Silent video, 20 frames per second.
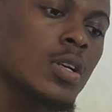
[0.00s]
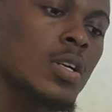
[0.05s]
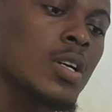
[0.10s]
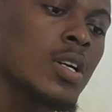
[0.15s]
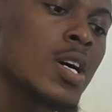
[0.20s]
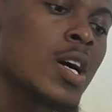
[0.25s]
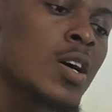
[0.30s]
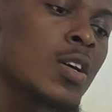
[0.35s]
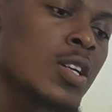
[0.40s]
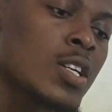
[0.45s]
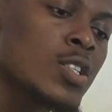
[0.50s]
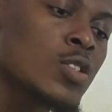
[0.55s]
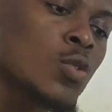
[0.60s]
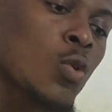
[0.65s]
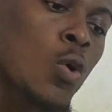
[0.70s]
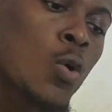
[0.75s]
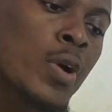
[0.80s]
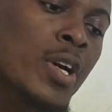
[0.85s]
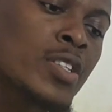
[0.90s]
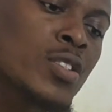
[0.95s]
Calculate
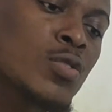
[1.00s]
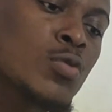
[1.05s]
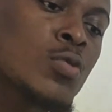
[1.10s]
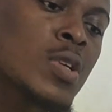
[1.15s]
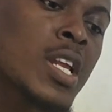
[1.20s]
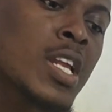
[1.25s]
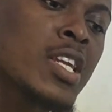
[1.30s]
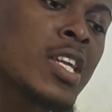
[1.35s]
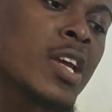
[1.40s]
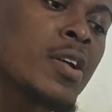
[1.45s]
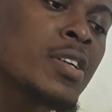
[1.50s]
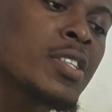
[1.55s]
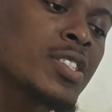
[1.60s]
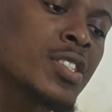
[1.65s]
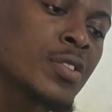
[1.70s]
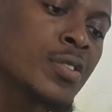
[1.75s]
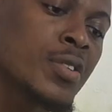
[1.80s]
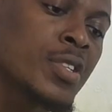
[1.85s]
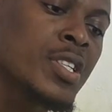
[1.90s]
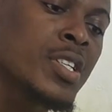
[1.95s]
correct to the nearest
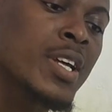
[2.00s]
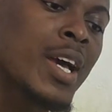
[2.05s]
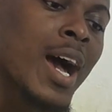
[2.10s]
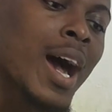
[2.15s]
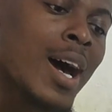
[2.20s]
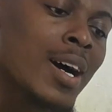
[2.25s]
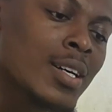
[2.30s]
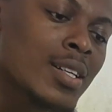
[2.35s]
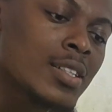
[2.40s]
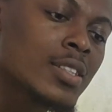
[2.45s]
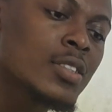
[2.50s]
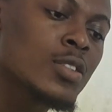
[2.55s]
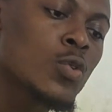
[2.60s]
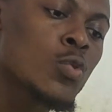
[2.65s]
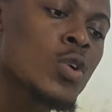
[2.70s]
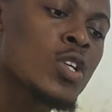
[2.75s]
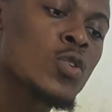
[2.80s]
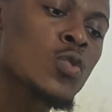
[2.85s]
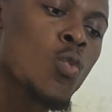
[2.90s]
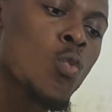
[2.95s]
degree the angle
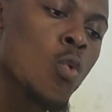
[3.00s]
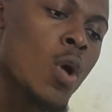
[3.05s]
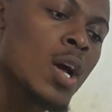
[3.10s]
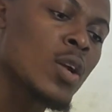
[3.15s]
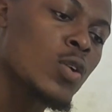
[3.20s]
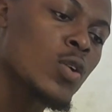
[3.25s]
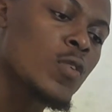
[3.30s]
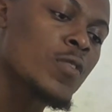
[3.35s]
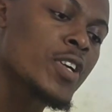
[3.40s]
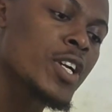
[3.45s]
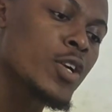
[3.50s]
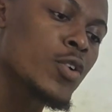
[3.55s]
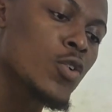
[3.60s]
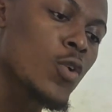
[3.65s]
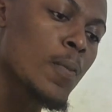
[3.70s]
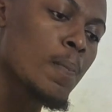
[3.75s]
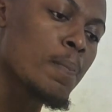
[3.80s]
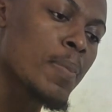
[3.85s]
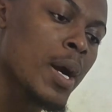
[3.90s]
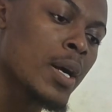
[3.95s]
which one of the
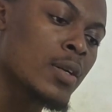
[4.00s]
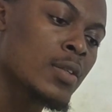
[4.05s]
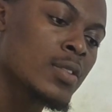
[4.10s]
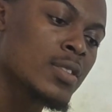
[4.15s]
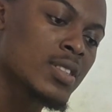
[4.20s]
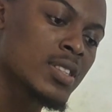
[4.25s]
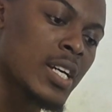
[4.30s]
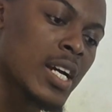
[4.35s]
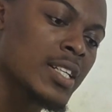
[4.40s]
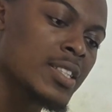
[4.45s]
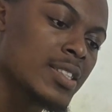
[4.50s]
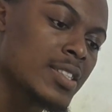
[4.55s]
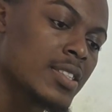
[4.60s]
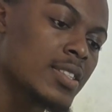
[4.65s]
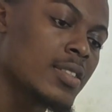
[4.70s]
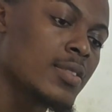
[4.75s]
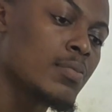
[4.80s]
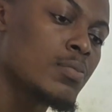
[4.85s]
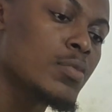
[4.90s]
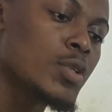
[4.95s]
non-parallel sides
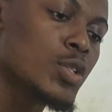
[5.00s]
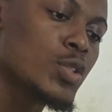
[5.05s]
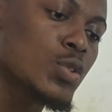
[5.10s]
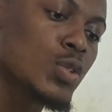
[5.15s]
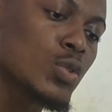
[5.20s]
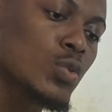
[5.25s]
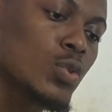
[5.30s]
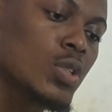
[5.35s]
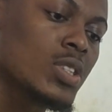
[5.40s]
makes it